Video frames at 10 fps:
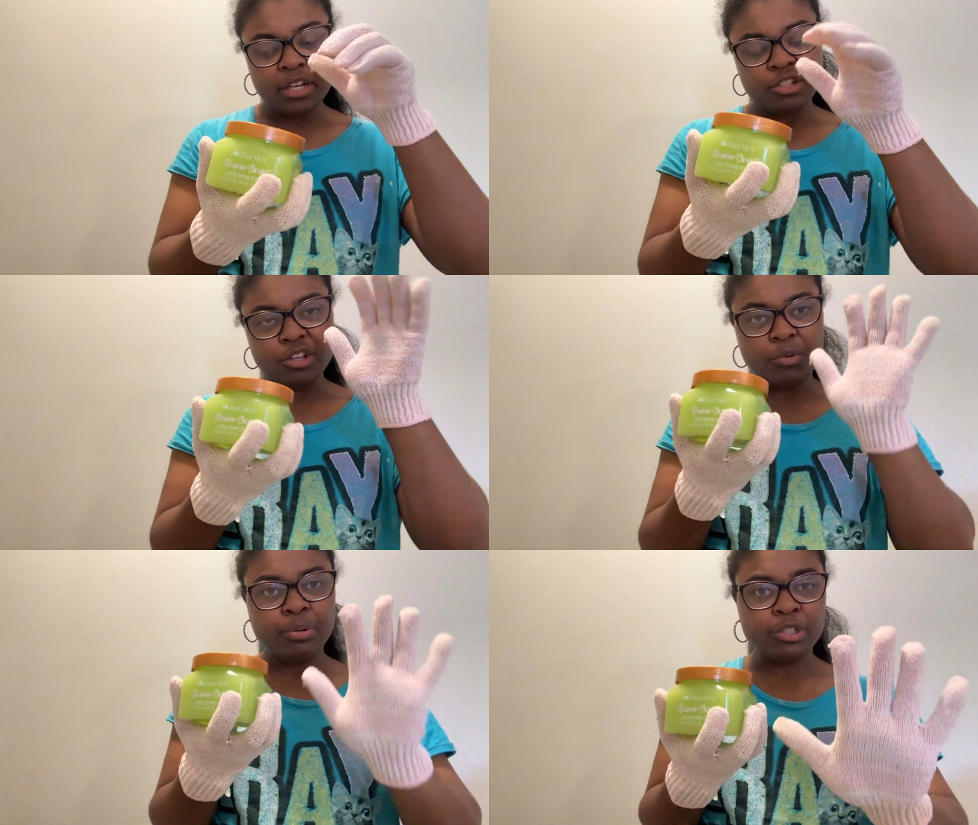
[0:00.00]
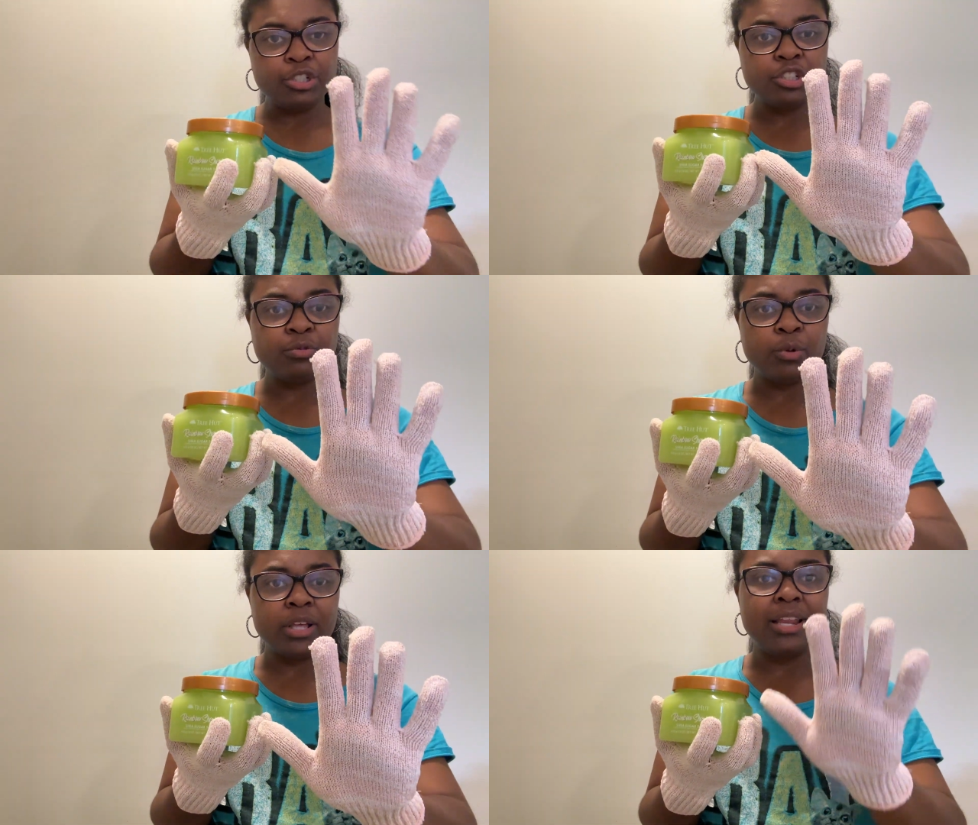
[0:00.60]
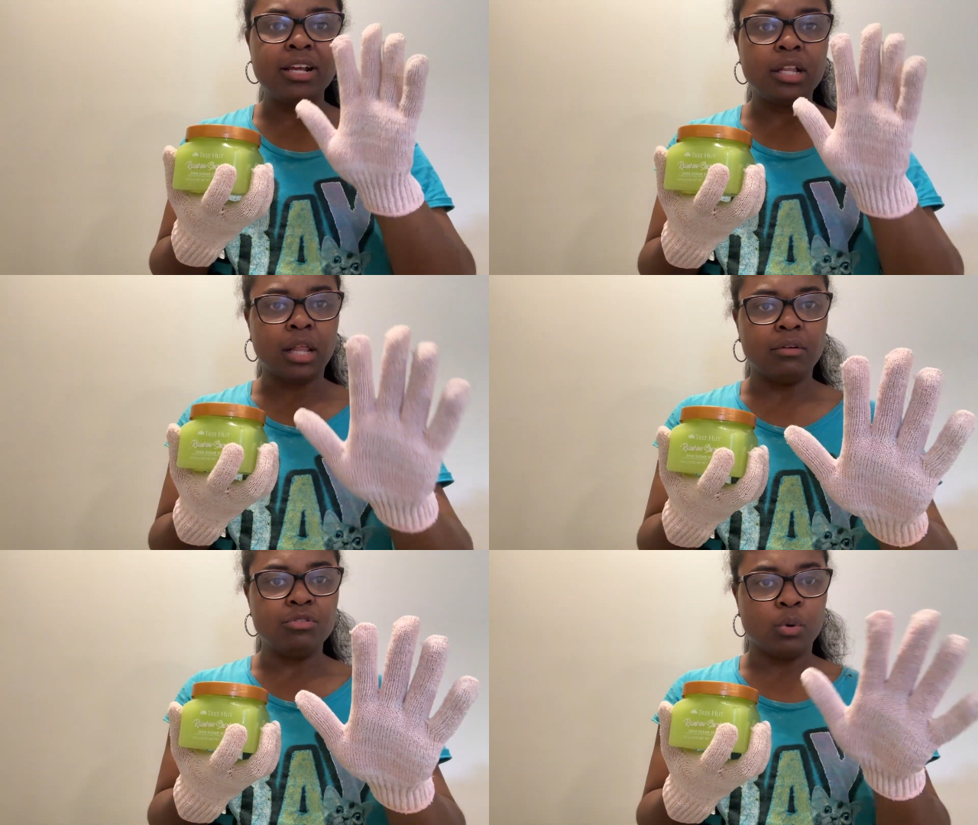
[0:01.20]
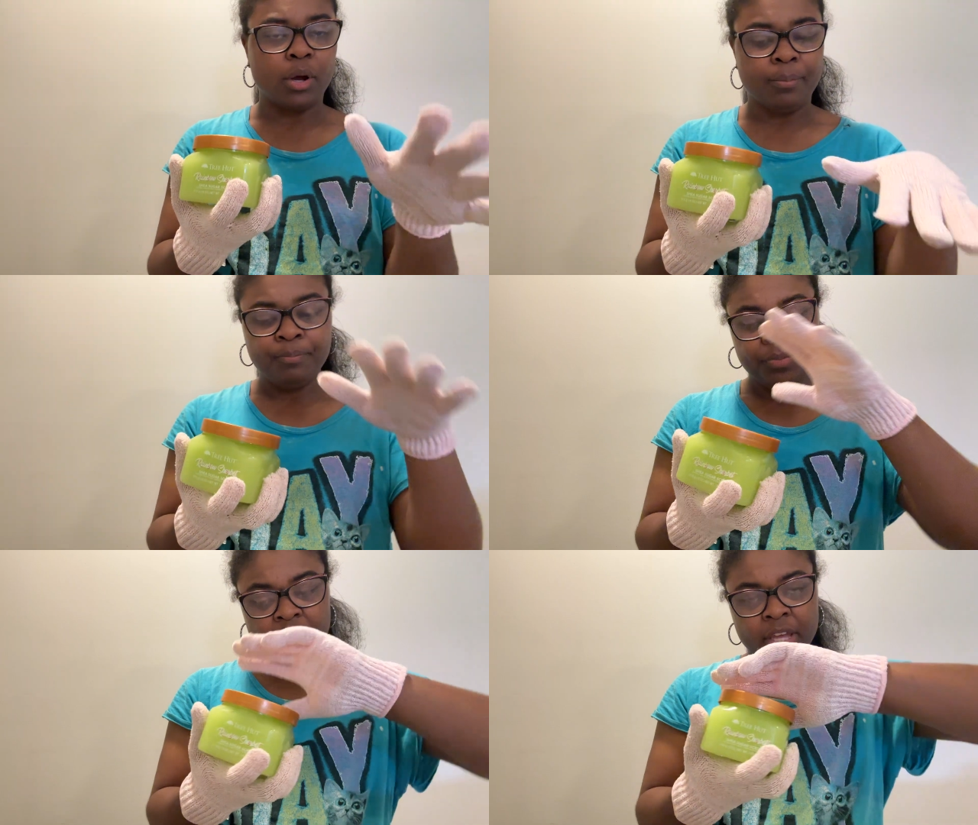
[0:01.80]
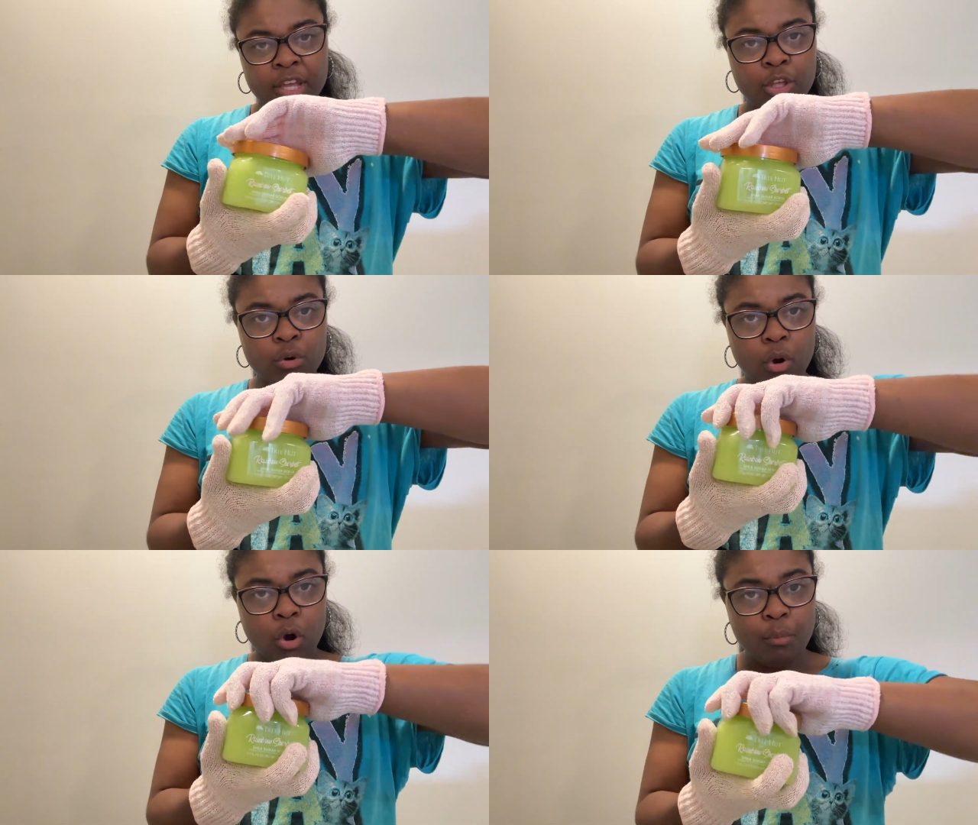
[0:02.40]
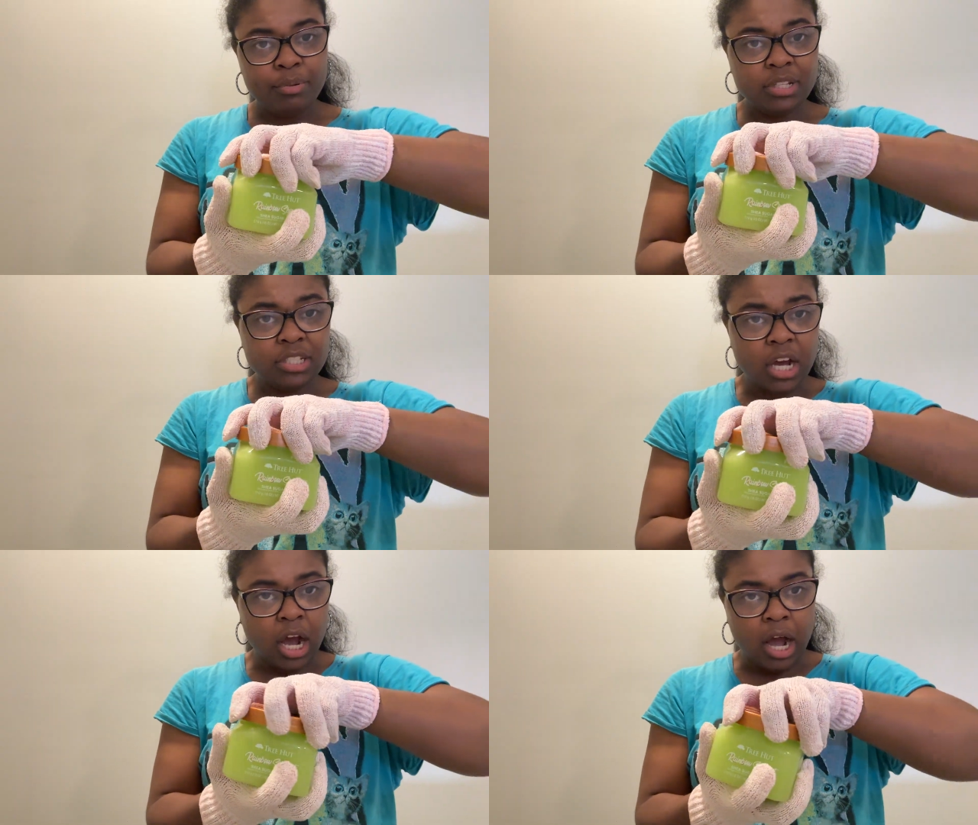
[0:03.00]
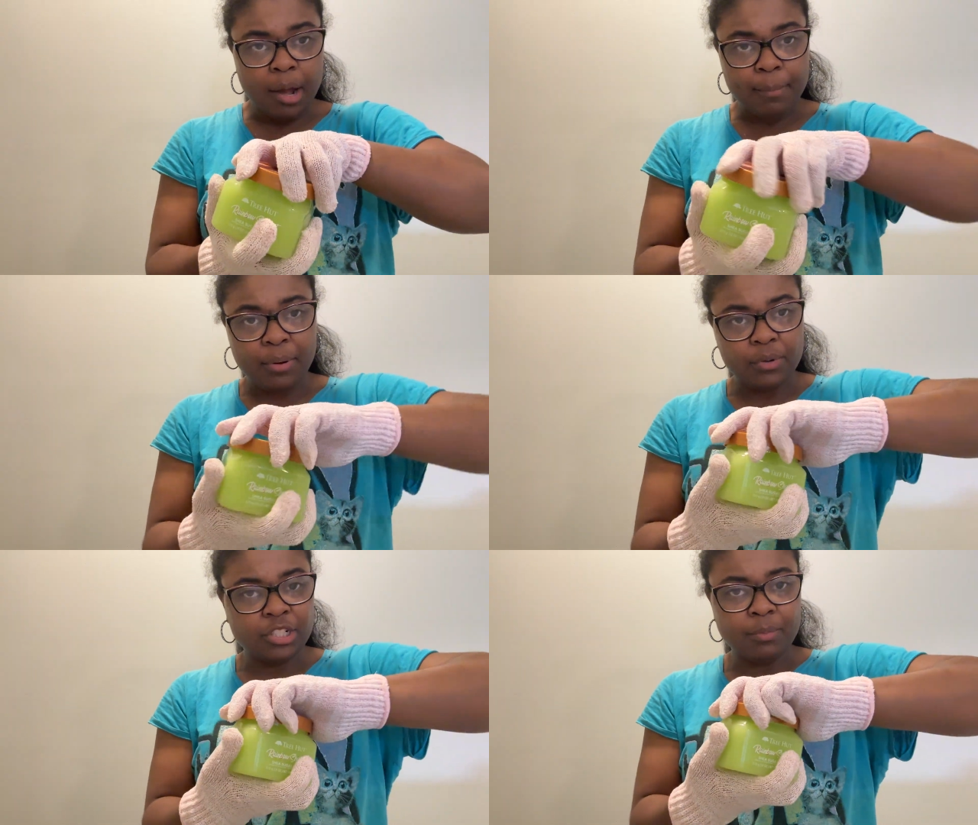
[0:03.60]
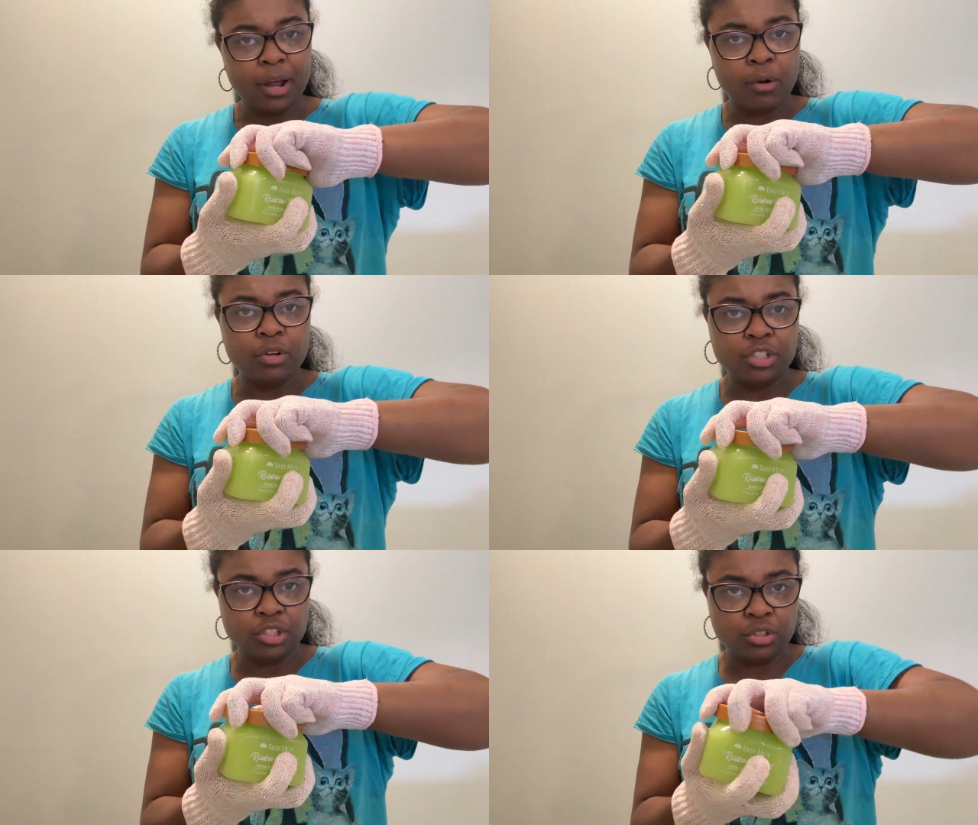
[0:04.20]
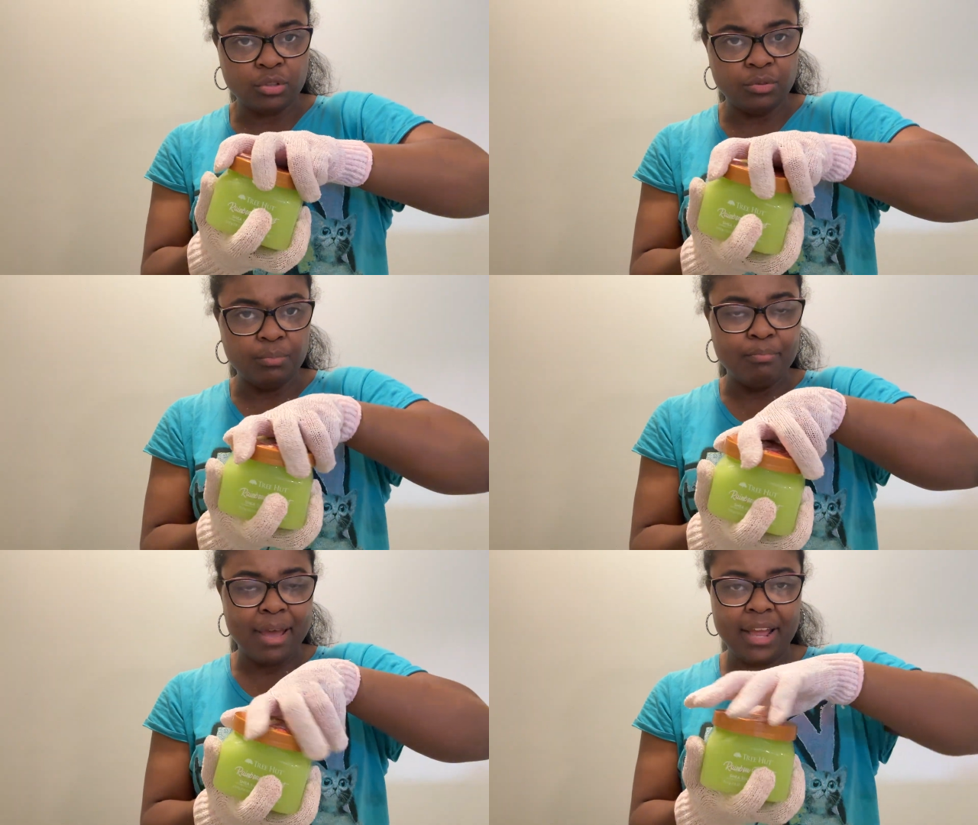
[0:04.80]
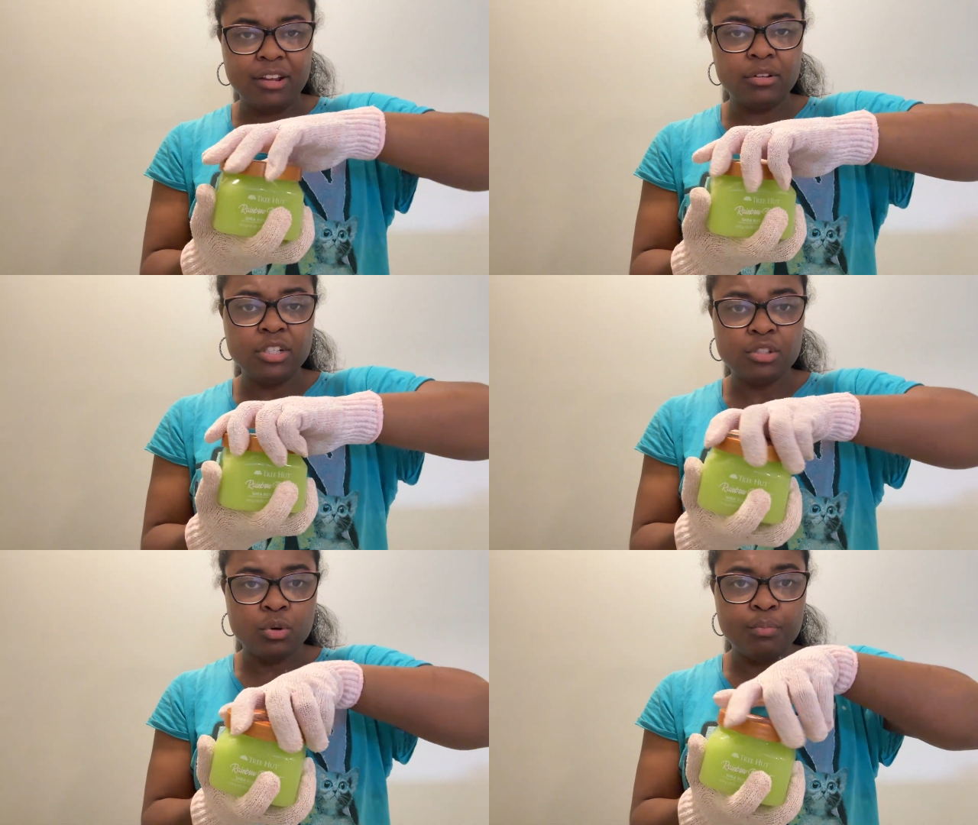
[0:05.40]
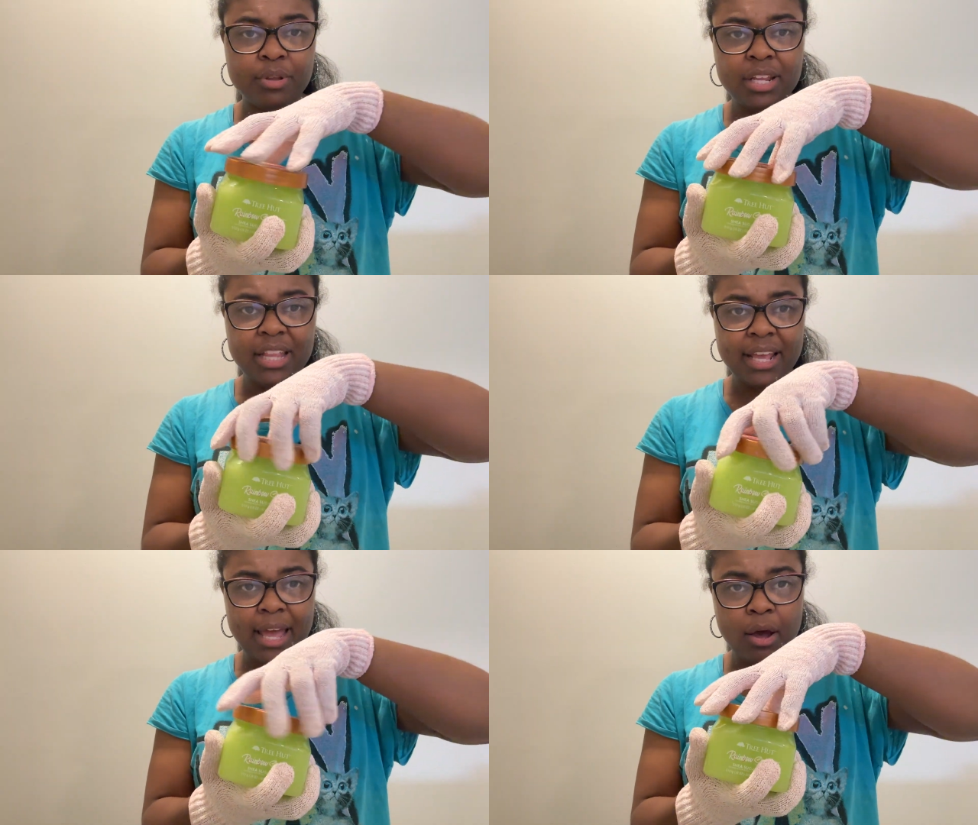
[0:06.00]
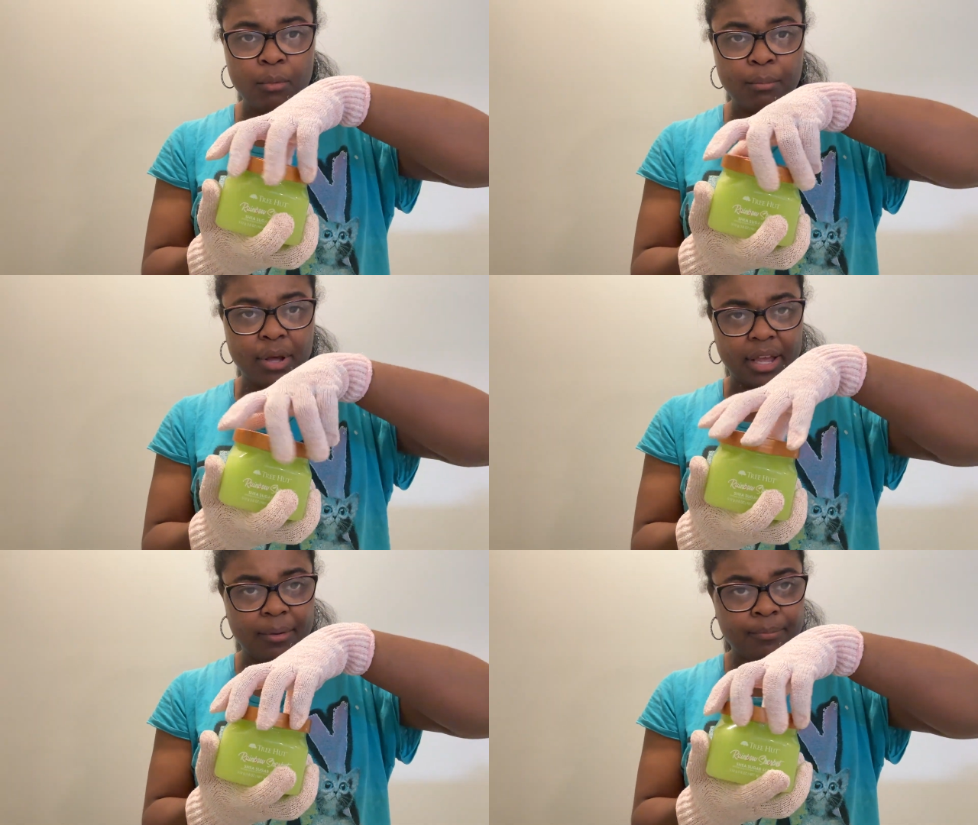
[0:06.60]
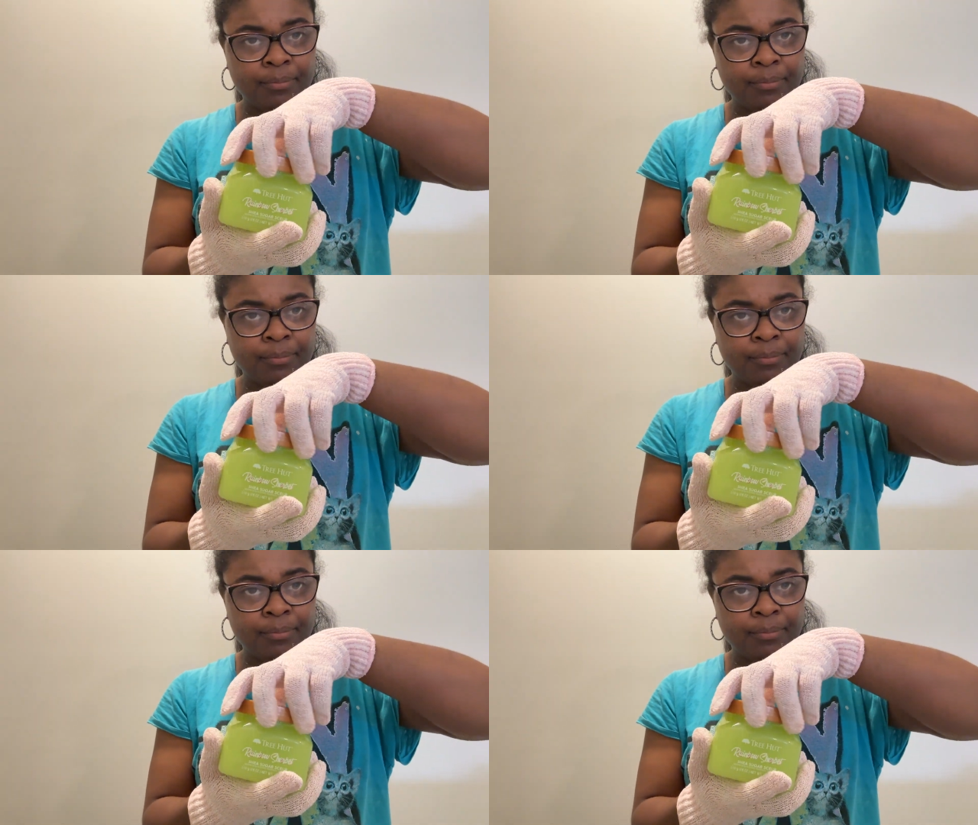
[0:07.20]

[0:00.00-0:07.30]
So you'll put your exfoliating gloves on. You'll open the top, which I'm not going to manually scoop anything out, but